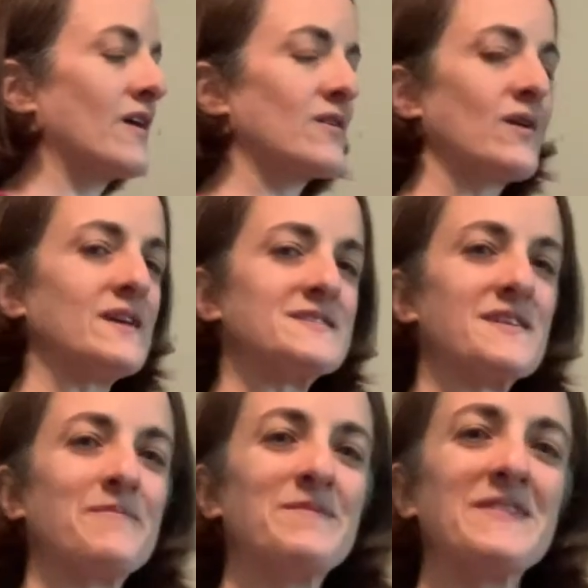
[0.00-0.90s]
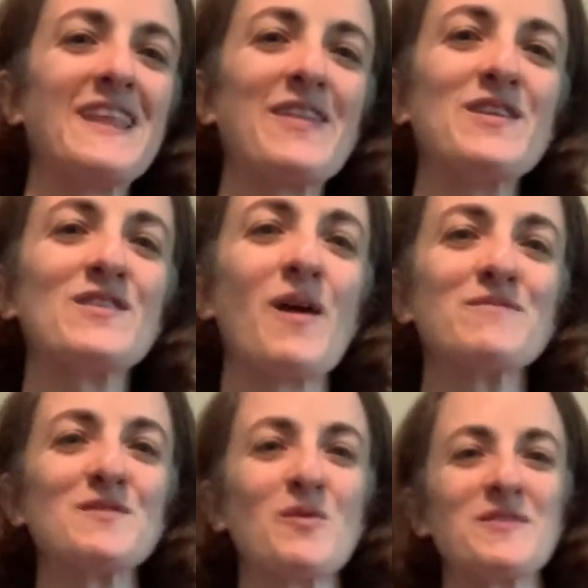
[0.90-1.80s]
Great. Now that you're
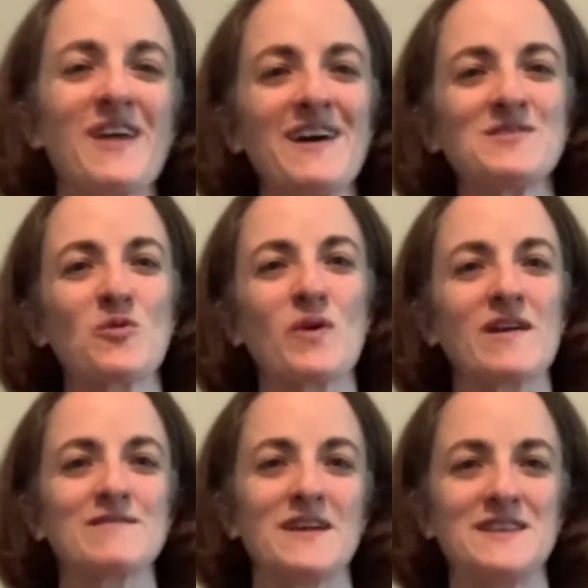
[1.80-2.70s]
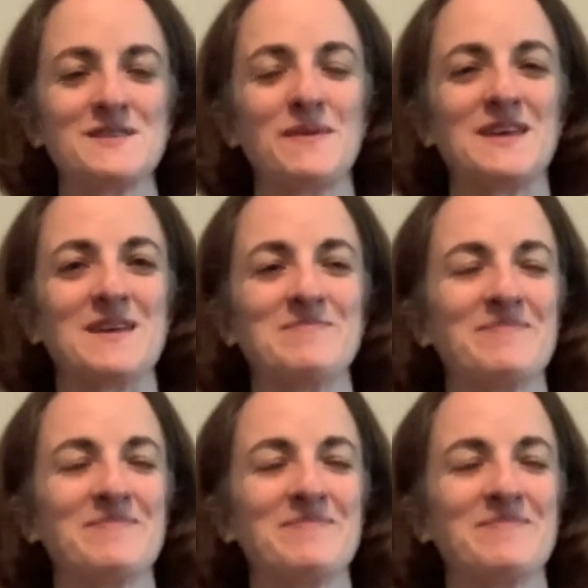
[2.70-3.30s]
comfortable with that, we are ready to begin.